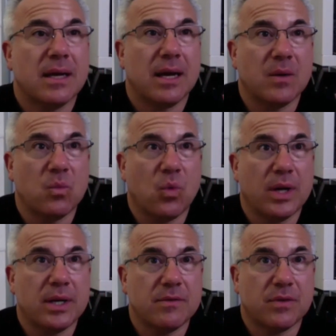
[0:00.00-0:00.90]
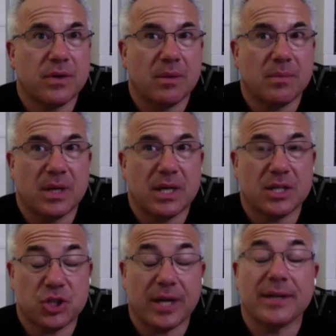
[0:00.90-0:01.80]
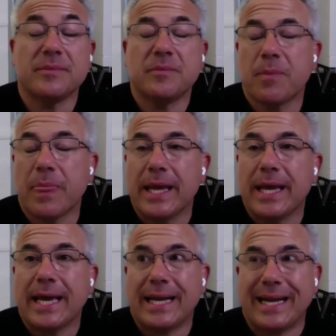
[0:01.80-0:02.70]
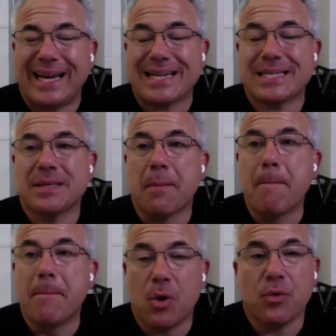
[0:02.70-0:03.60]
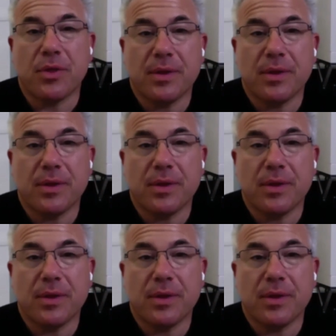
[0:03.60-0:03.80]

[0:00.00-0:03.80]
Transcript: and one from China. And I asked them both,